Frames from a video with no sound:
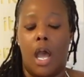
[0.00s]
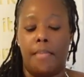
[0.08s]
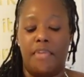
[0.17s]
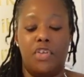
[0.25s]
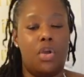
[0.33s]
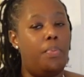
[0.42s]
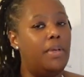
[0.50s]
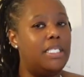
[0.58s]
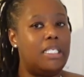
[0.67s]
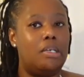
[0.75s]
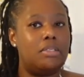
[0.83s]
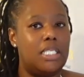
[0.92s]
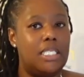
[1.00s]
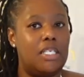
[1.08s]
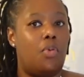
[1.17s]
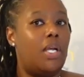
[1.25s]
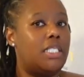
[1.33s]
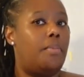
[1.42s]
If you're gonna put this on, sis,
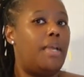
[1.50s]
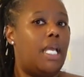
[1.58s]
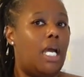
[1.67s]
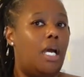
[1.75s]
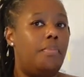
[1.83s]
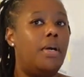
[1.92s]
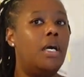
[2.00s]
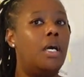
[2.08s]
and wear some makeup,